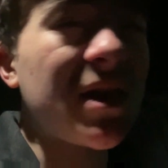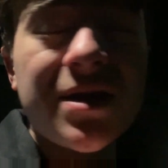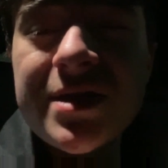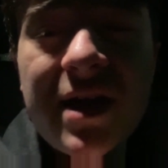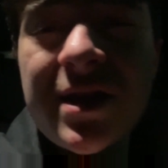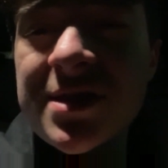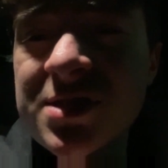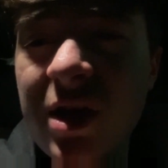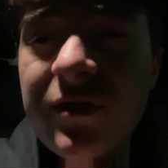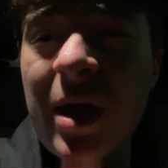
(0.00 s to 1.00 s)
yeah, they
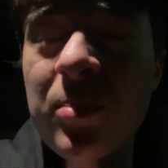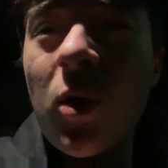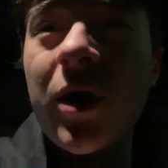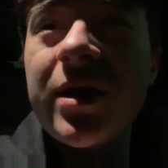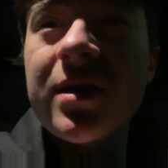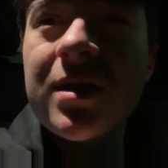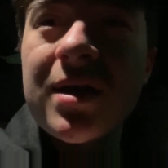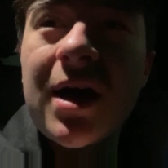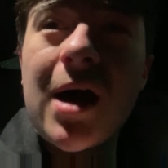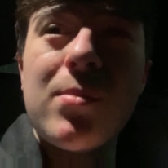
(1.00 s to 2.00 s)
deserved their point,
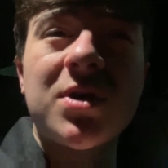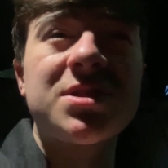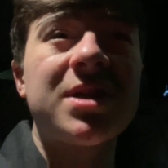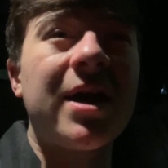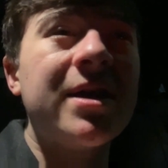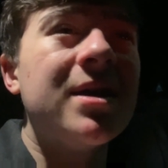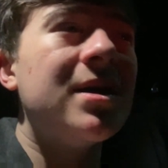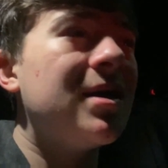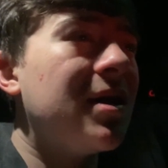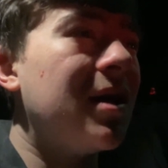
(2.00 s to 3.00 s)
I must say.
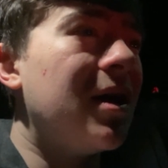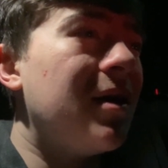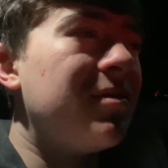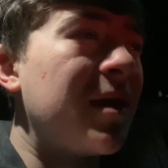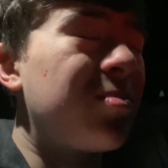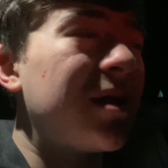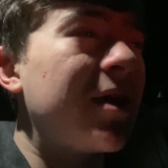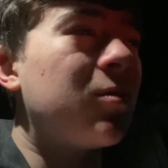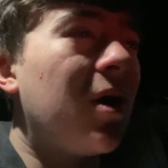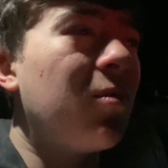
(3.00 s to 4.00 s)
They played
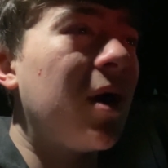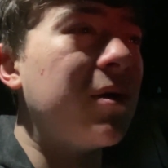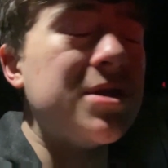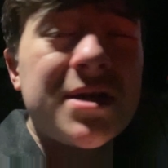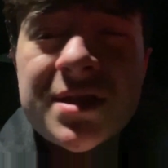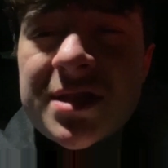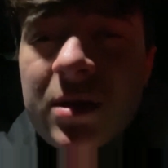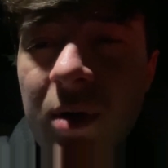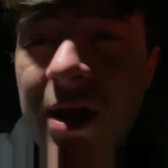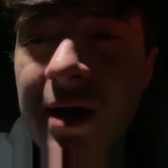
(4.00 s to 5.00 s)
quite well, and you can see
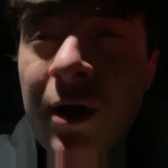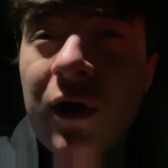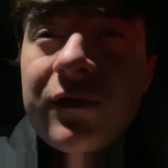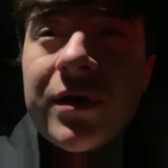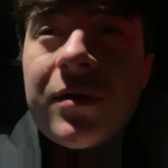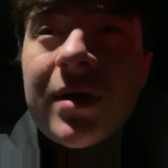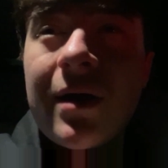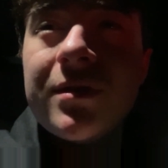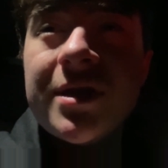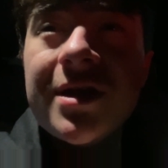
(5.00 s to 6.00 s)
why they're hovering
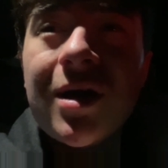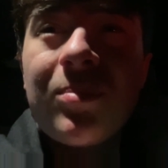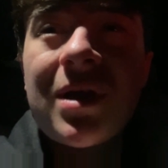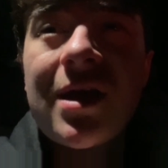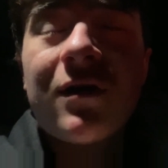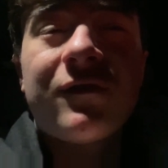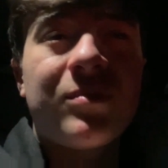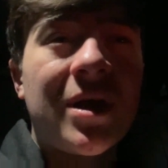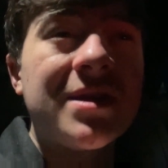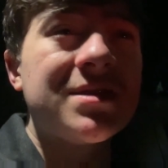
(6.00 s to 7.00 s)
around the playoff
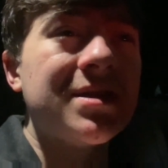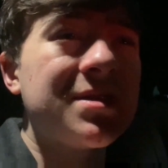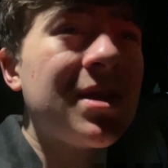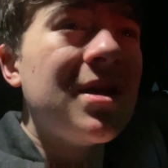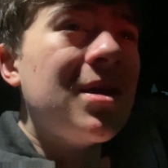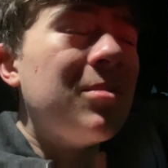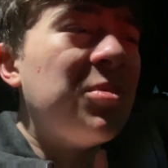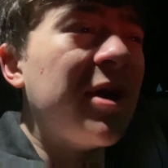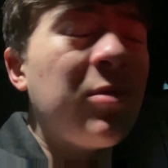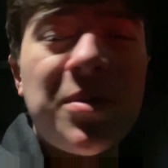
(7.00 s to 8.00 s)
places.
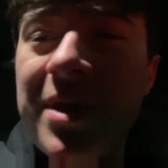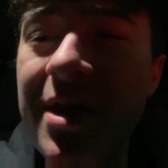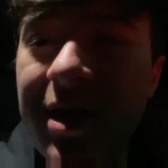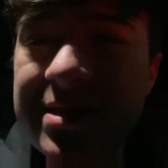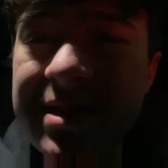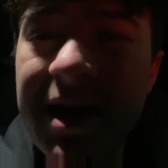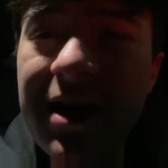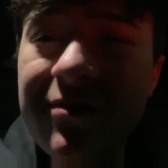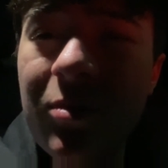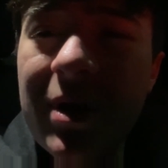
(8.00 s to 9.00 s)
But it would have been nice to get
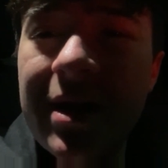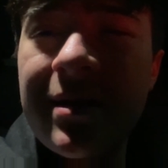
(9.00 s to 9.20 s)
another win